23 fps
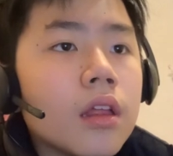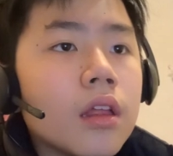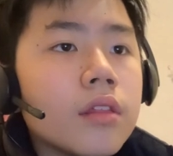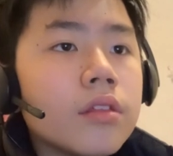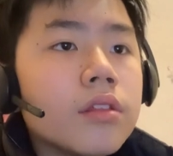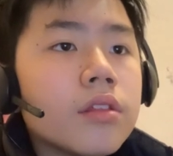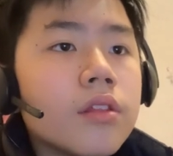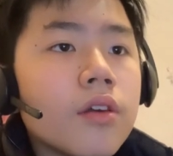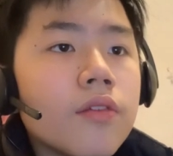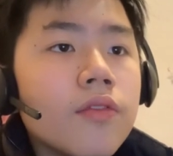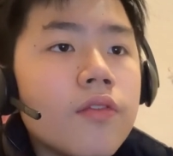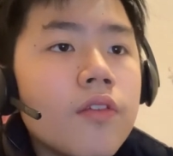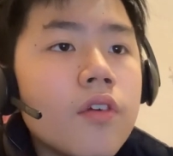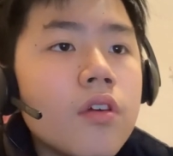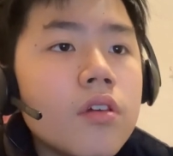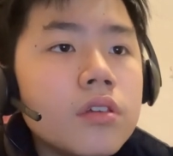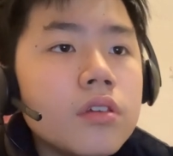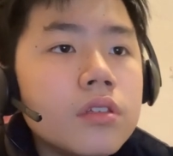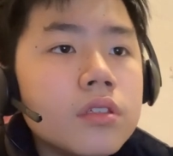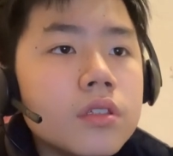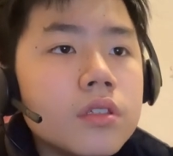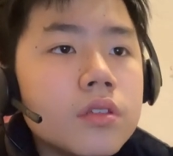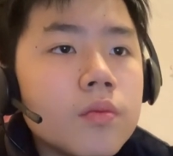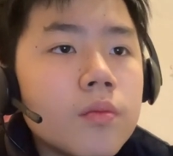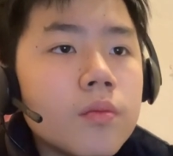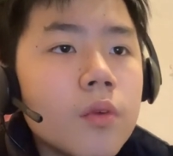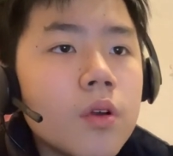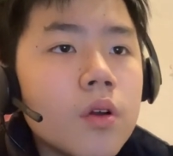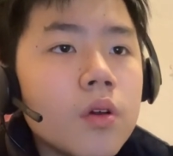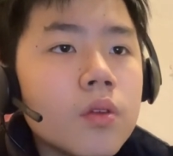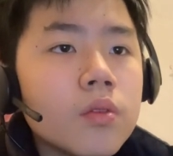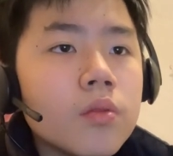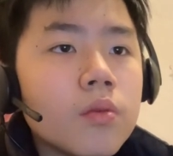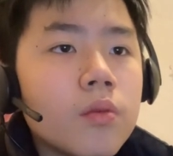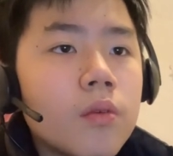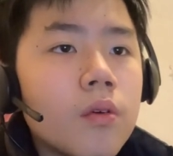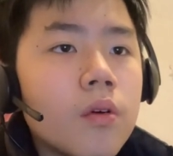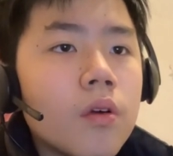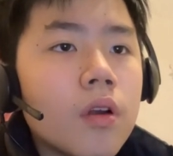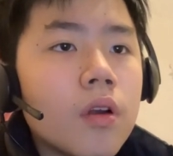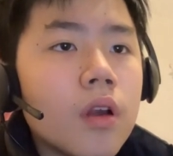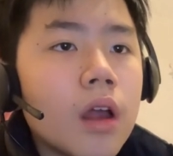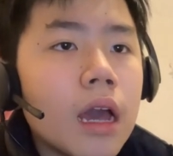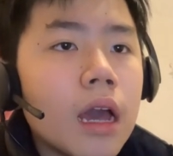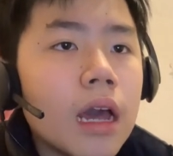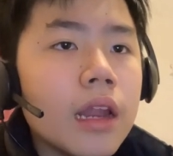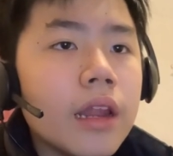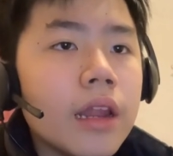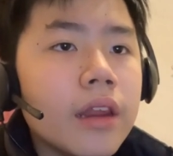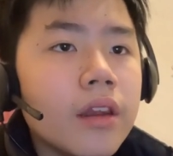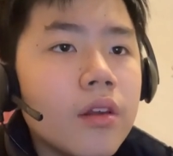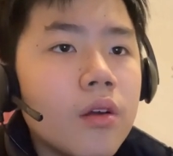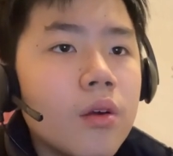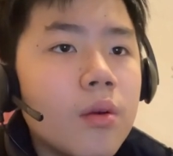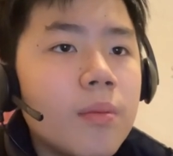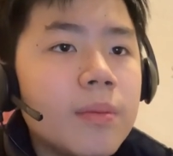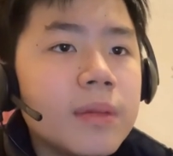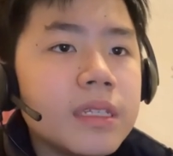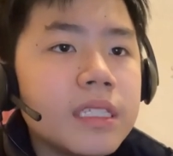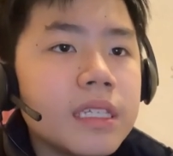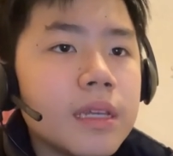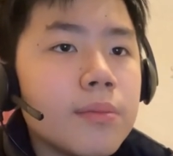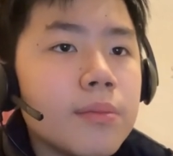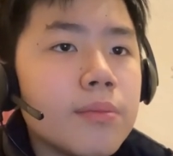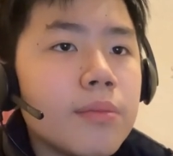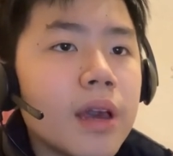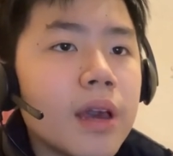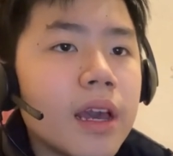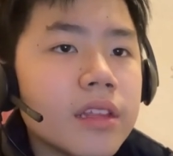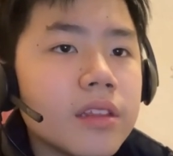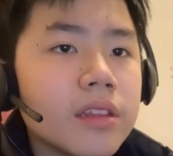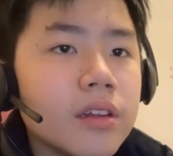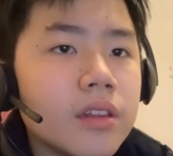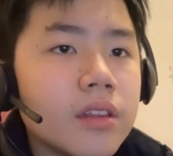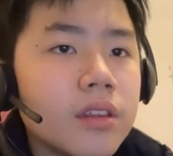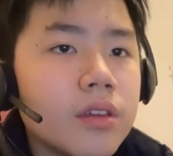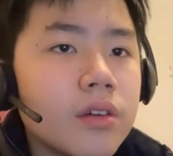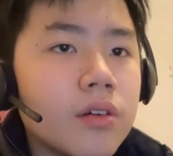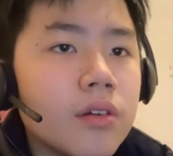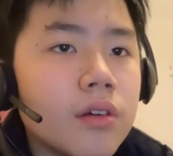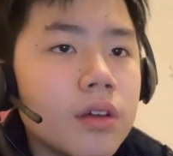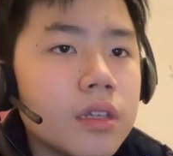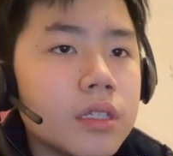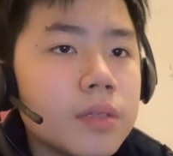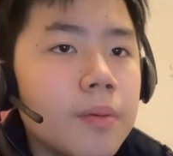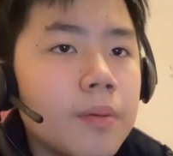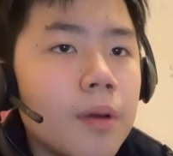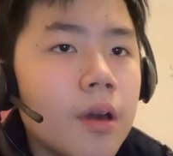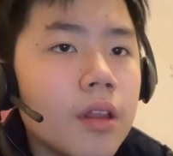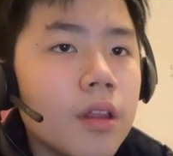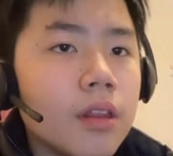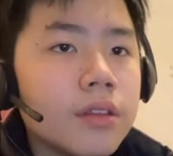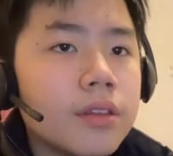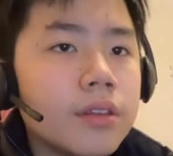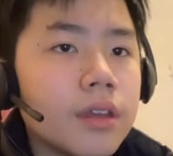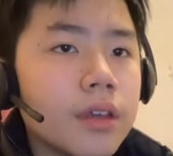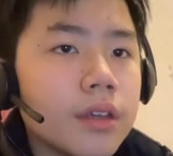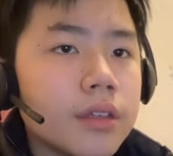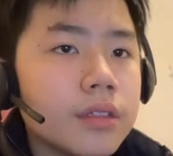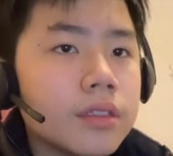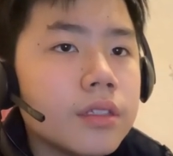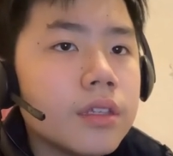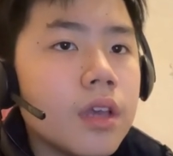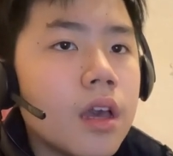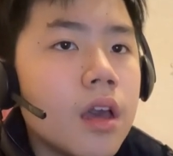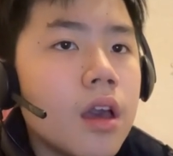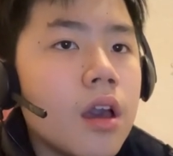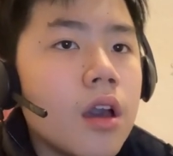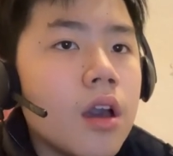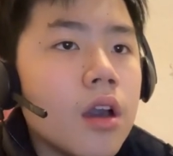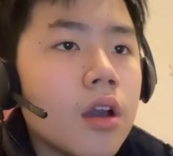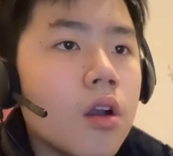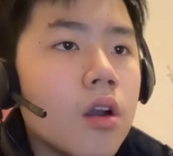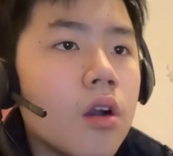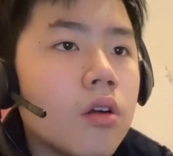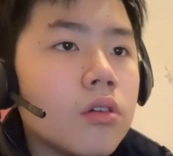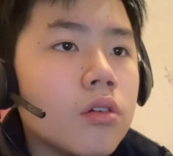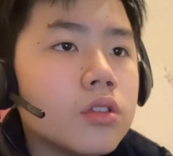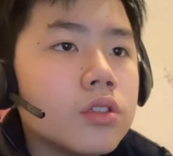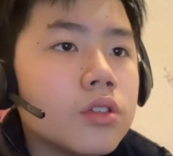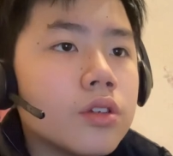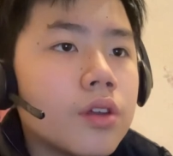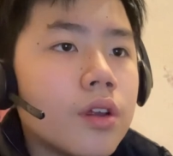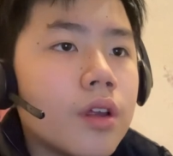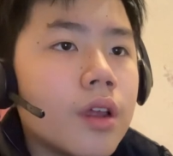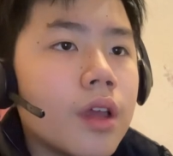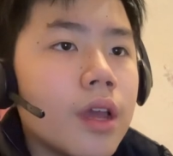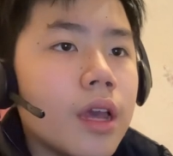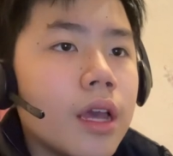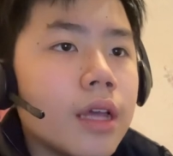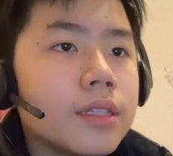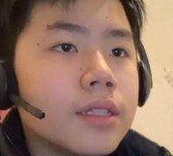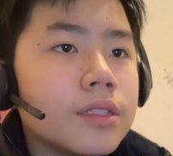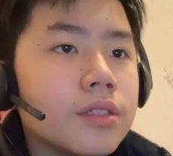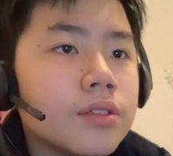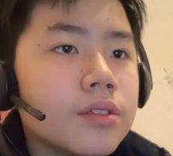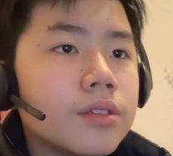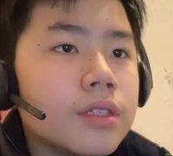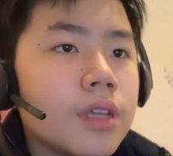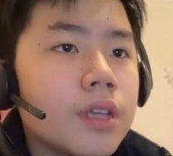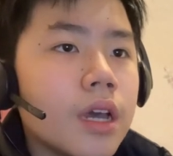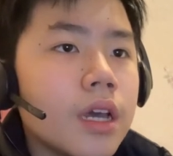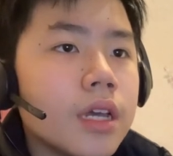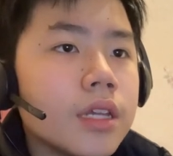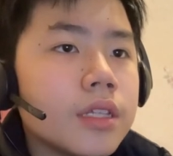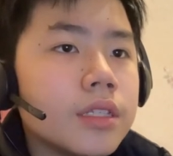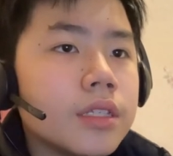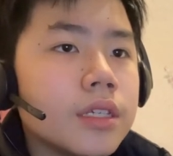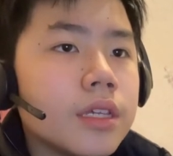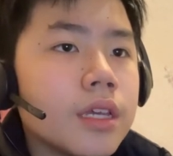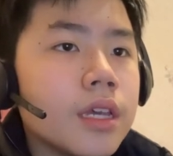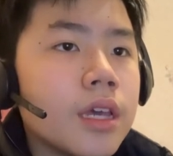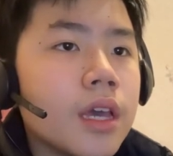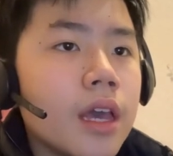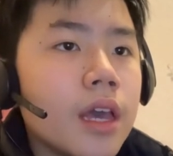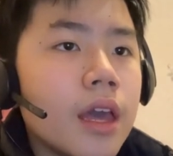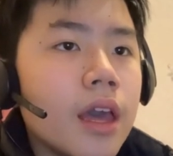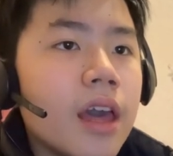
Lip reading: the First World War had enormous impact on U.S. politics, culture, and society.